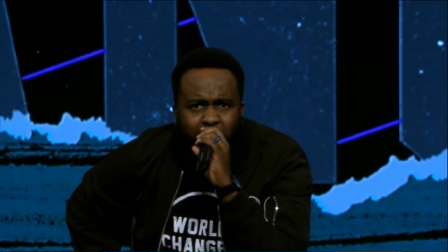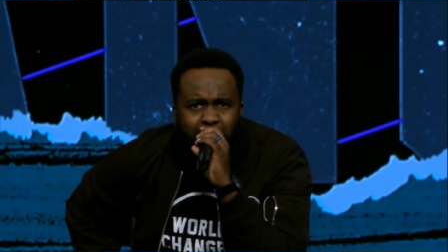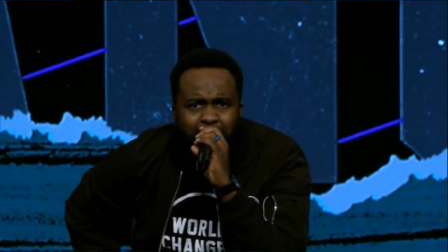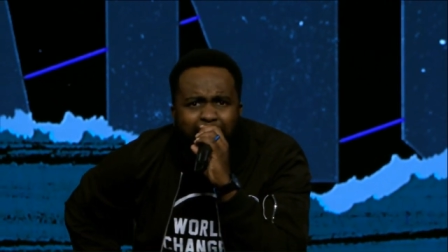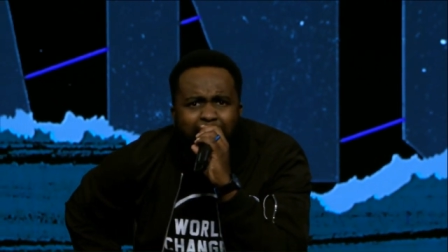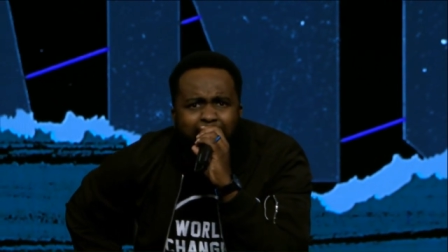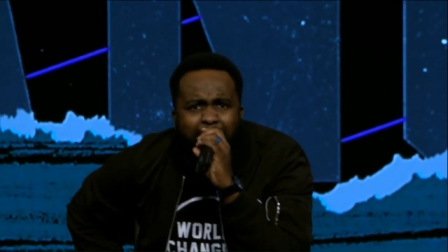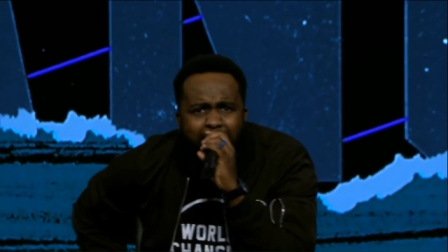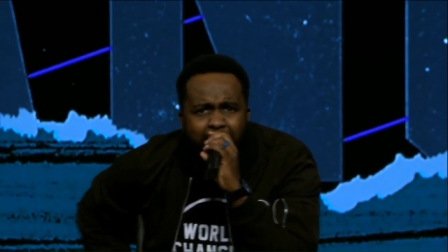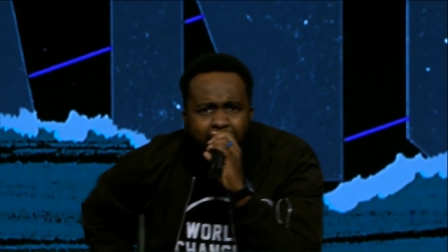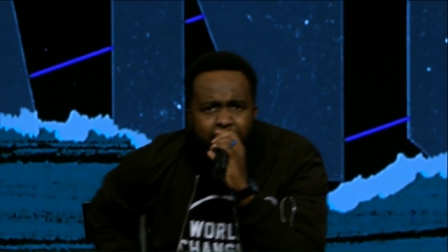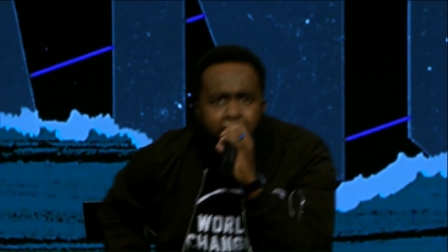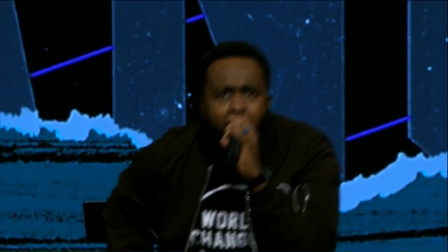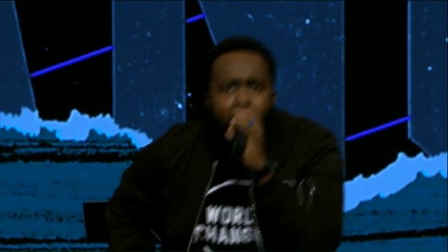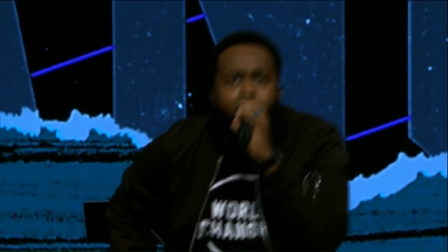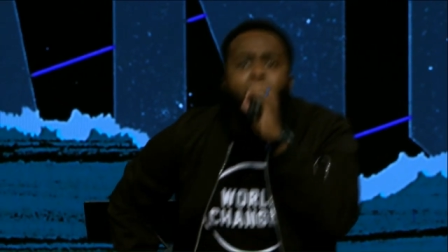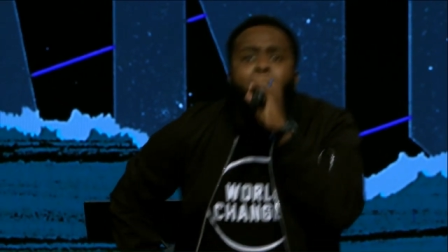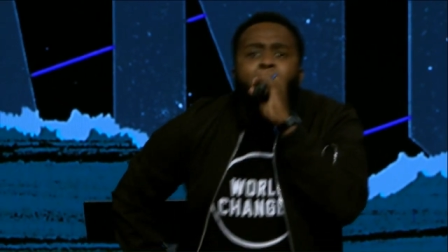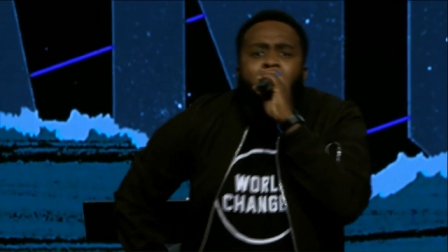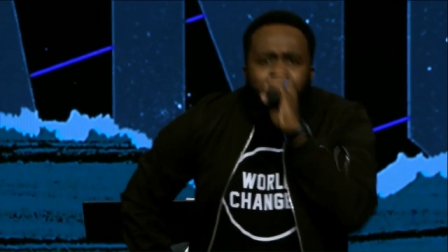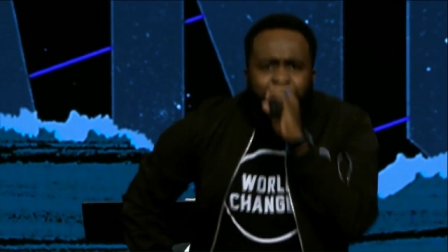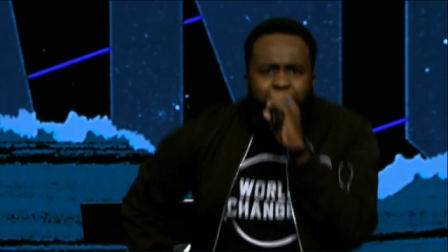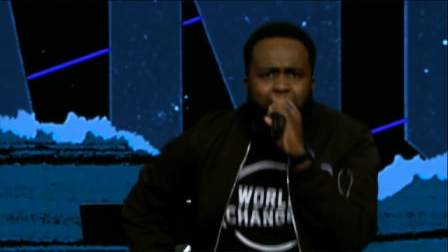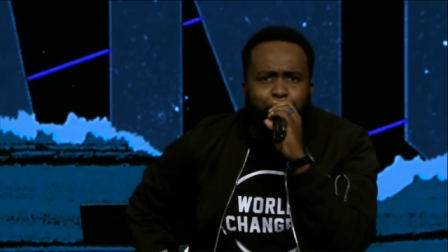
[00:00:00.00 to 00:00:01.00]
God.
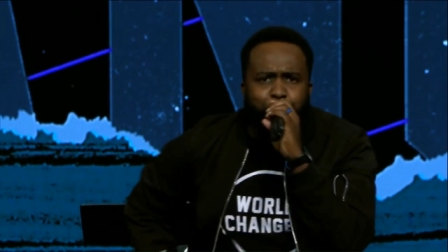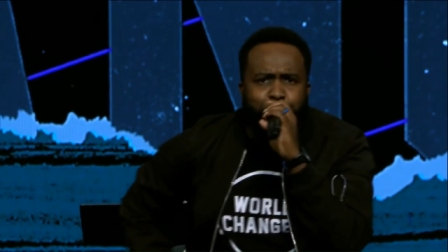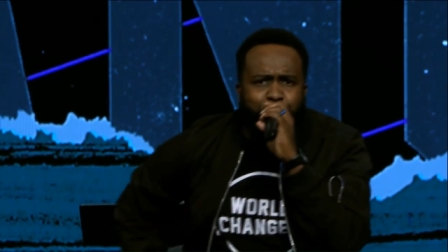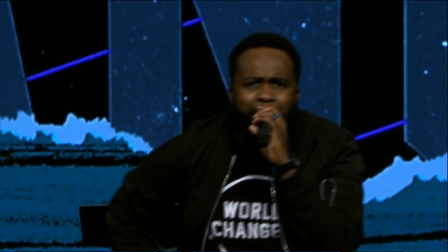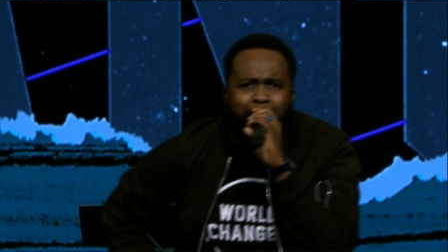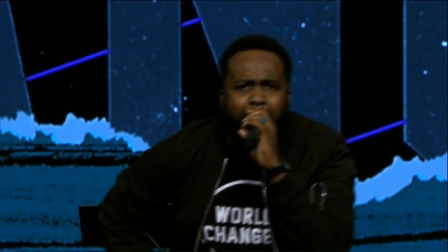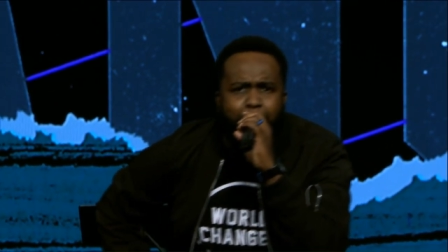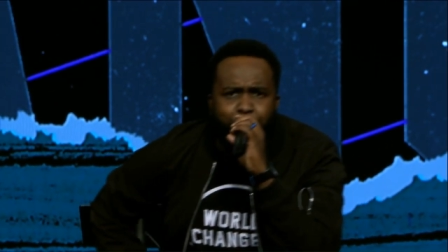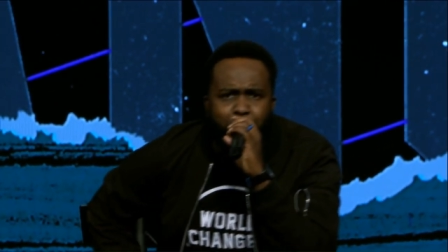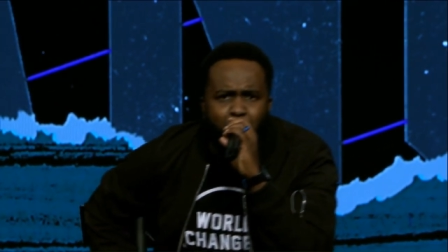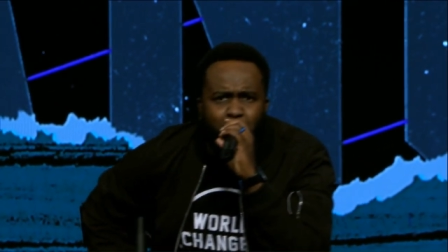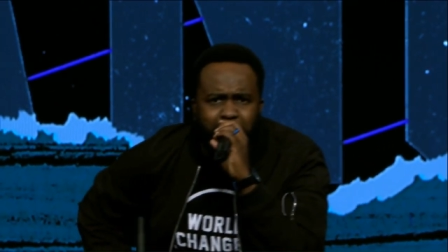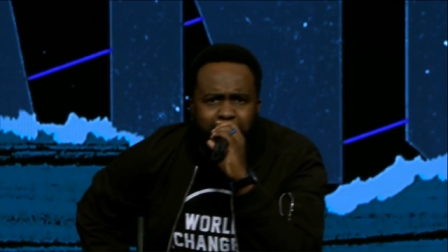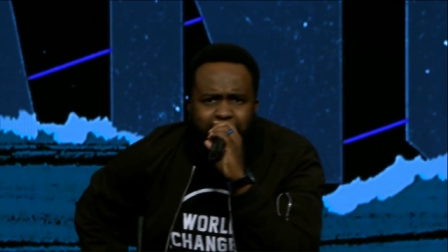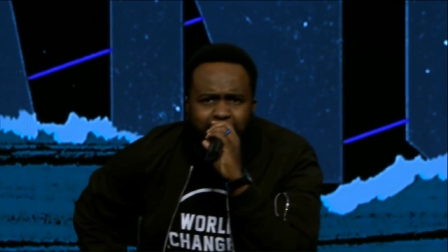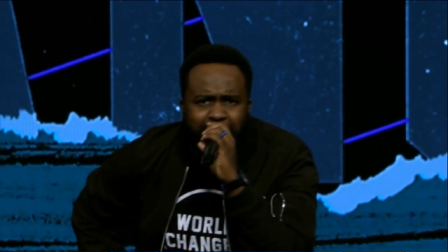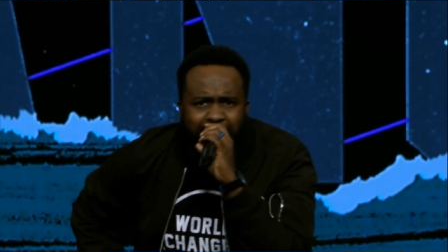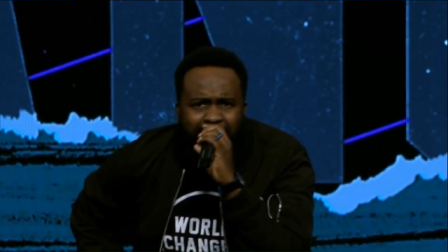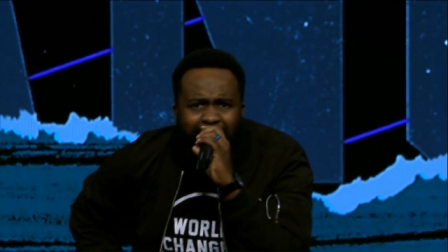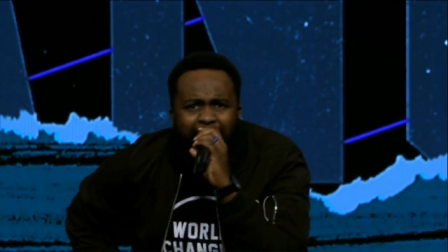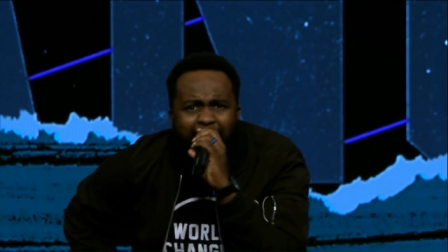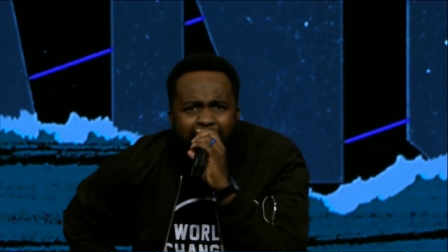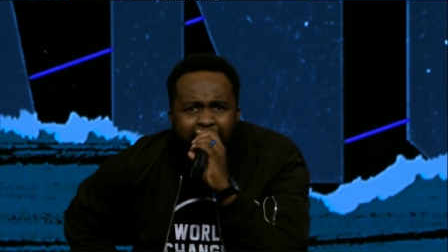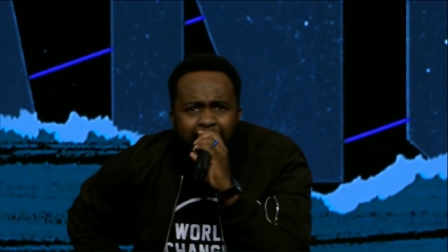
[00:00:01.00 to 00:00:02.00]
The Bible
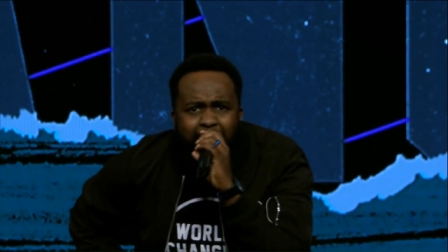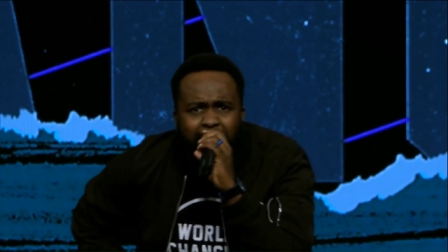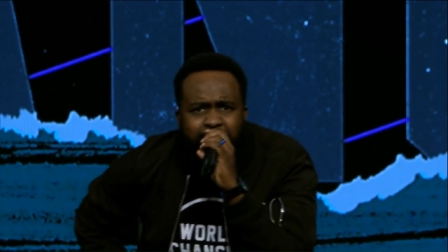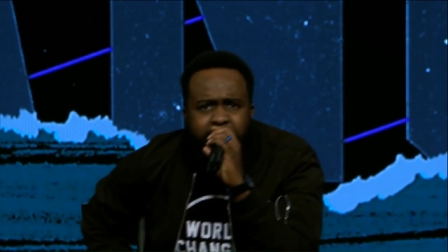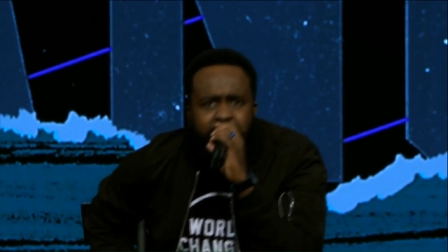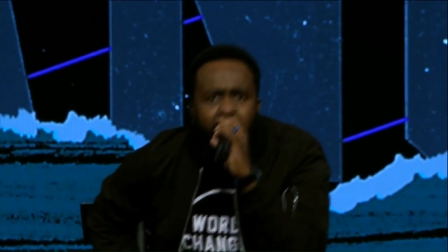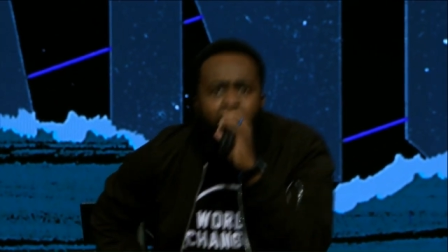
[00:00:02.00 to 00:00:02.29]
declares